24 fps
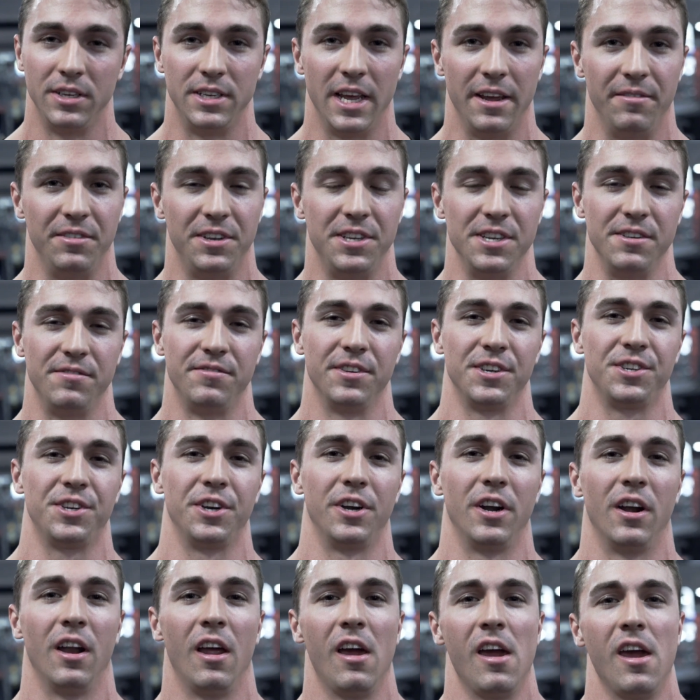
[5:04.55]
David G.
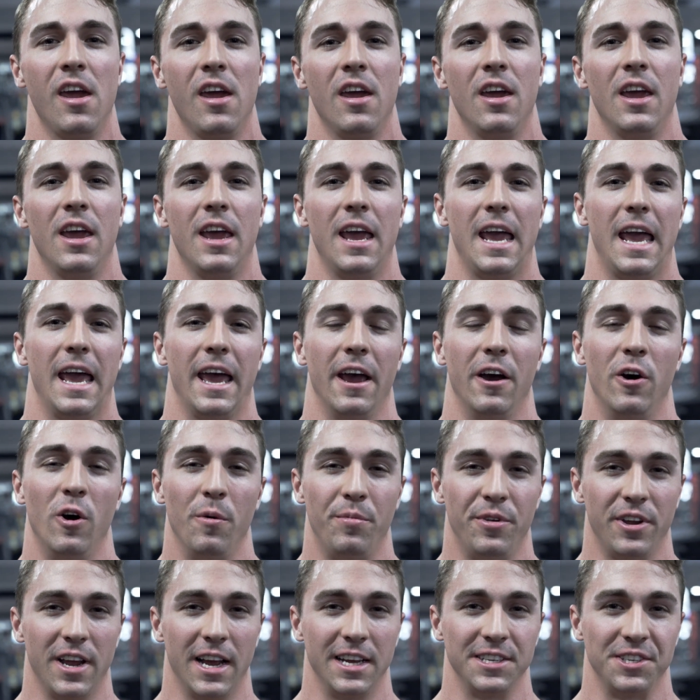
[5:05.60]
Fisher. And I
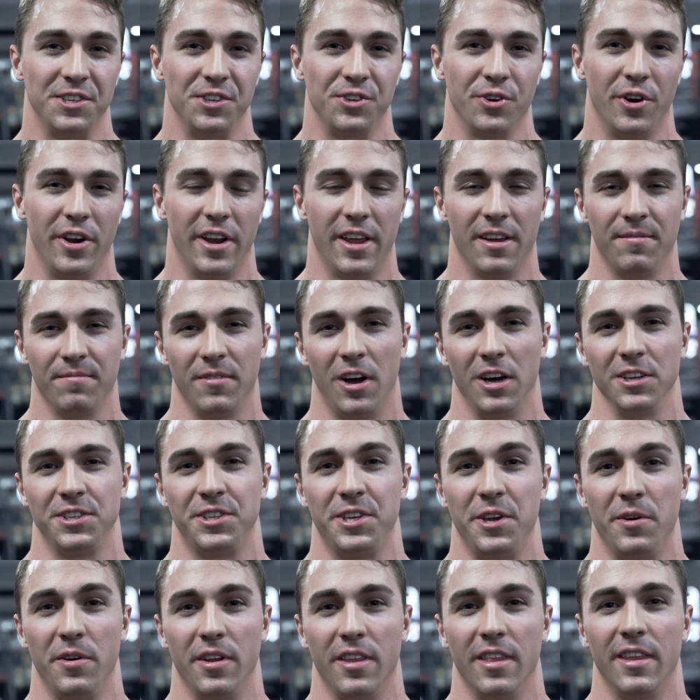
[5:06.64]
hope you guys enjoyed it. I'll
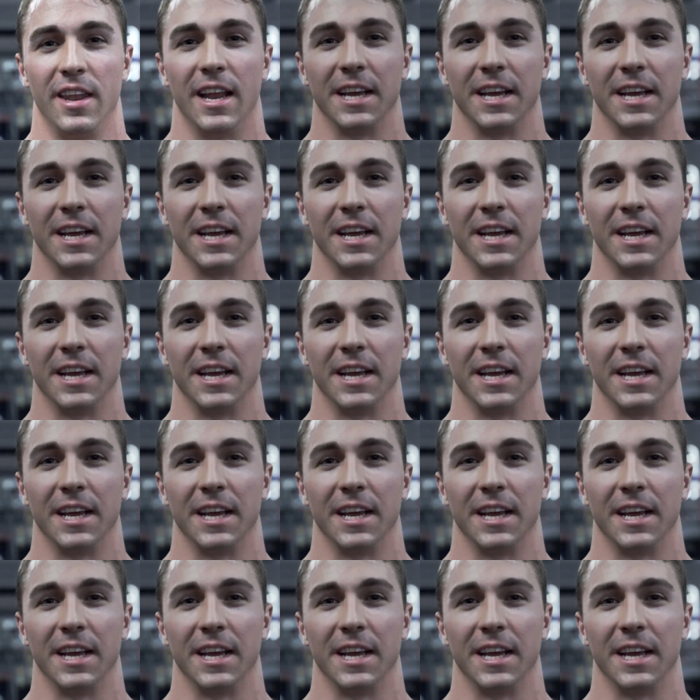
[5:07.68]
see you in the